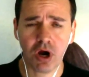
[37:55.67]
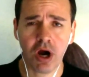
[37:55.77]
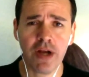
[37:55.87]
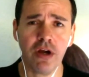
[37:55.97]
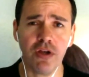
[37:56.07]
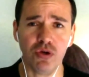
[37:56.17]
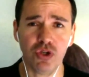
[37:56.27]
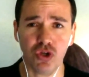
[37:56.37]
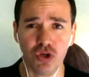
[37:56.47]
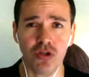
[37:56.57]
I know your
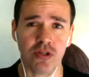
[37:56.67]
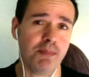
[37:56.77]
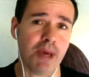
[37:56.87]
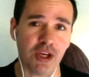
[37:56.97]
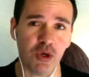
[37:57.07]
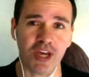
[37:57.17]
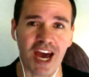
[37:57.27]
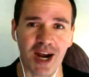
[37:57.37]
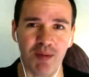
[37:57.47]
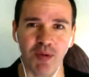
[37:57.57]
students make you
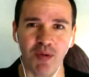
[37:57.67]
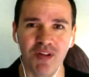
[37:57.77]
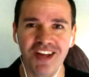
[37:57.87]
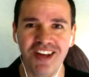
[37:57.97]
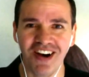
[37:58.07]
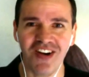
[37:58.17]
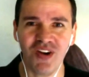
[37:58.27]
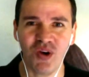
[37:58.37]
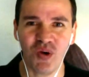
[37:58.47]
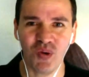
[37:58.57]
accountable. I
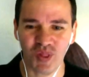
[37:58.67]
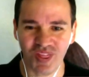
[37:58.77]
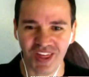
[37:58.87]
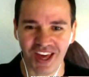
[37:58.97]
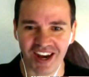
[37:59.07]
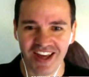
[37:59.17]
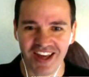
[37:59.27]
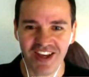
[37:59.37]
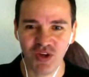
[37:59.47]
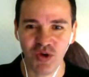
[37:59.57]
know that
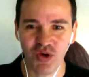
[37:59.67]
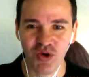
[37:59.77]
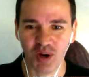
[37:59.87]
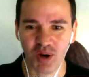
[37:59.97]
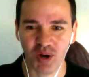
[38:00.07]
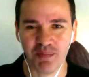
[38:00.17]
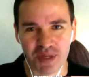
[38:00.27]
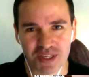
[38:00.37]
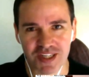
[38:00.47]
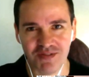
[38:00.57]
you're not going to be in
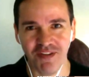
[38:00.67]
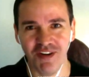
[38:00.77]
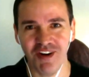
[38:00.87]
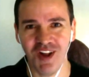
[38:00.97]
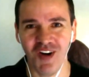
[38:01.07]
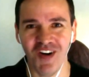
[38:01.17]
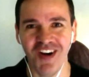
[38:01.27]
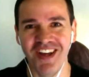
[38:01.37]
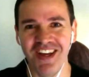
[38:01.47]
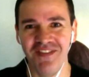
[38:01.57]
business for very long
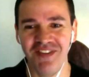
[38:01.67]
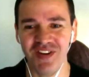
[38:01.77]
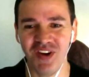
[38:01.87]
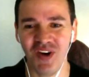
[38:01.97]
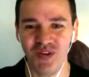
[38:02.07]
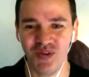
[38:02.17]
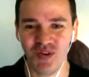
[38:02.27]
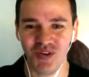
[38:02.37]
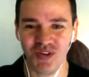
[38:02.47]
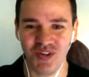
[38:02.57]
if you don't do a good